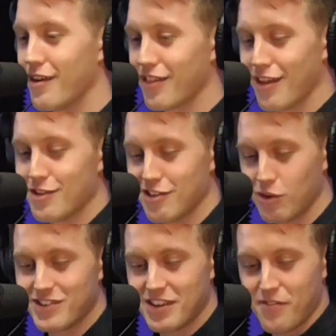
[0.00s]
You know,
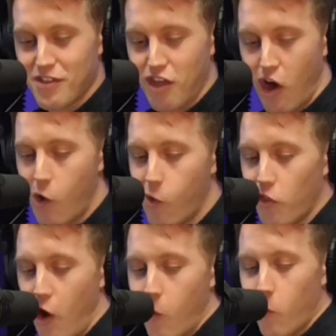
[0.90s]
there's always the
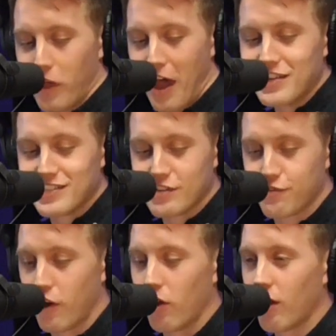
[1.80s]
whole case
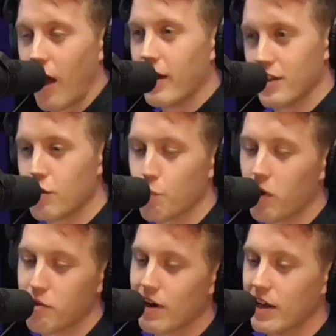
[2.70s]
is full, and
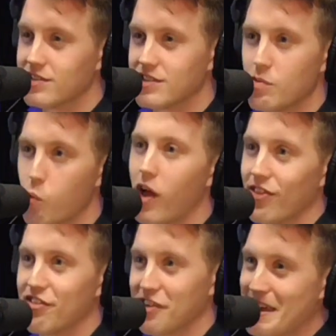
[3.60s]
what it really is in
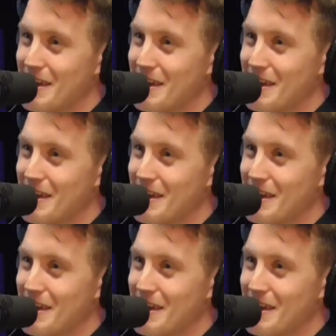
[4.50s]
ones.